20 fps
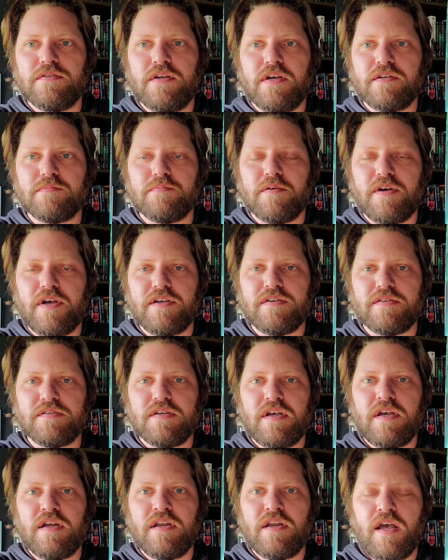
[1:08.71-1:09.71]
takes
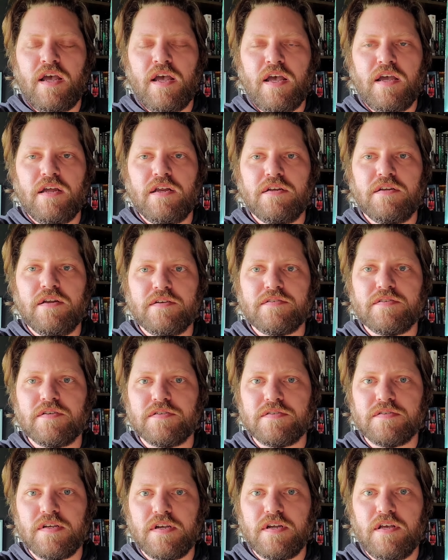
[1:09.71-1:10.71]
place in a
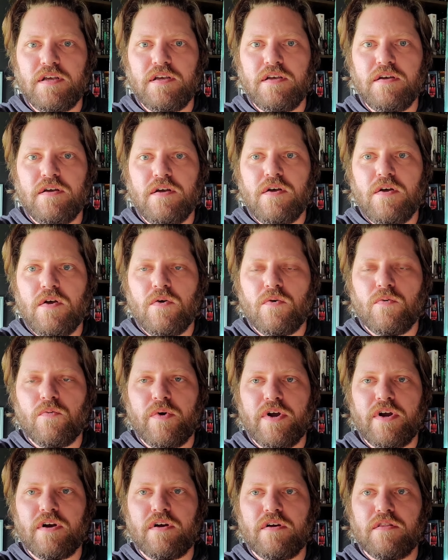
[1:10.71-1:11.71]
desert city
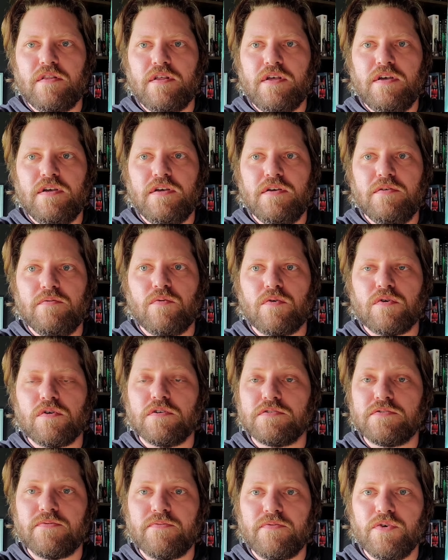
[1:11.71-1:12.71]
where the
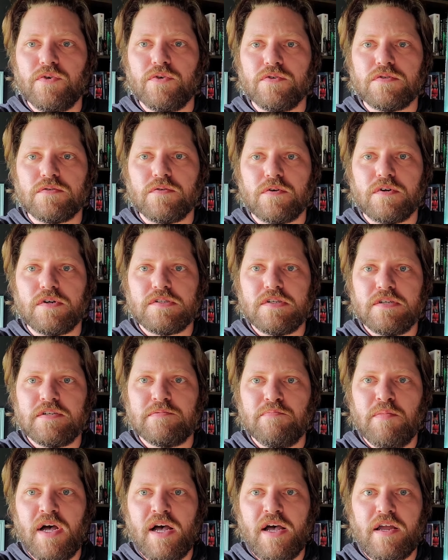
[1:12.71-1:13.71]
world's fuel source
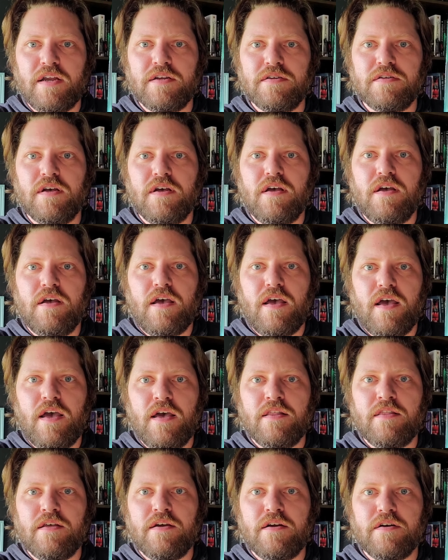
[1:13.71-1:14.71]
is mined.
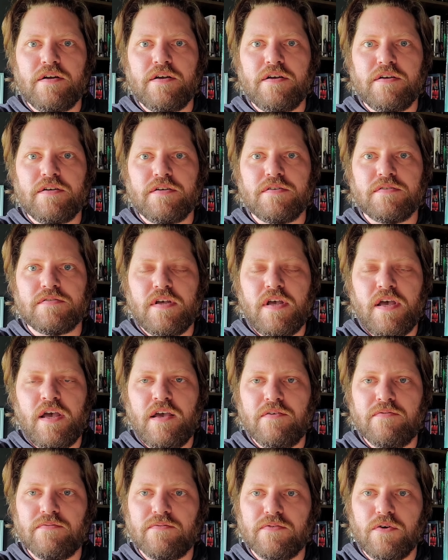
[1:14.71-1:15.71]
And there is
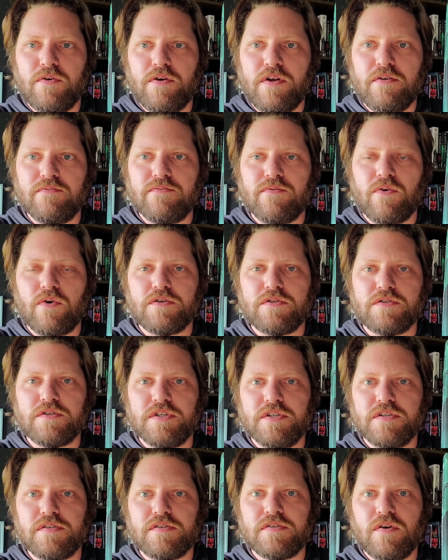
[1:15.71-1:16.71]
a floating
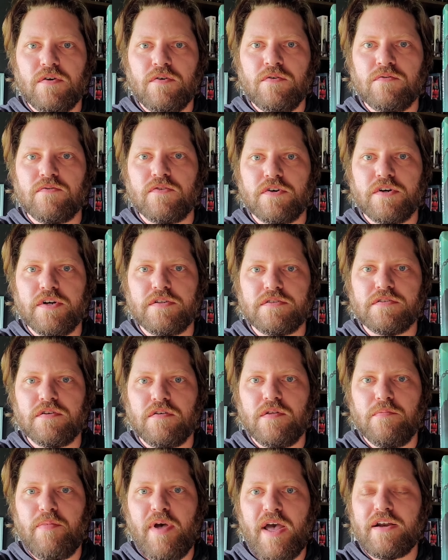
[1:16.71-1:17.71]
fortress over it,
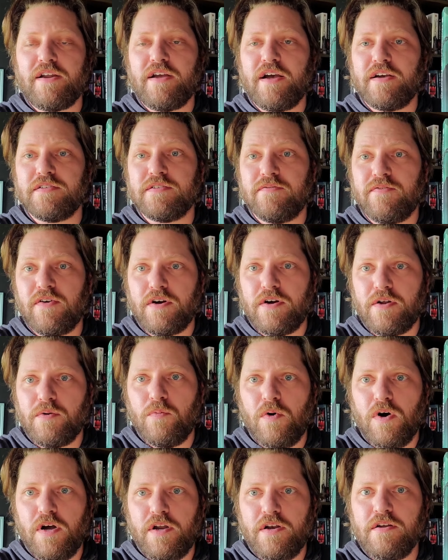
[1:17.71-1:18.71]
so the bad guys have already
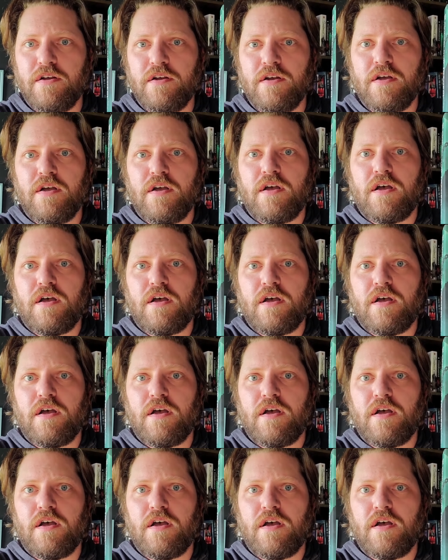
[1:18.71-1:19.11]
won.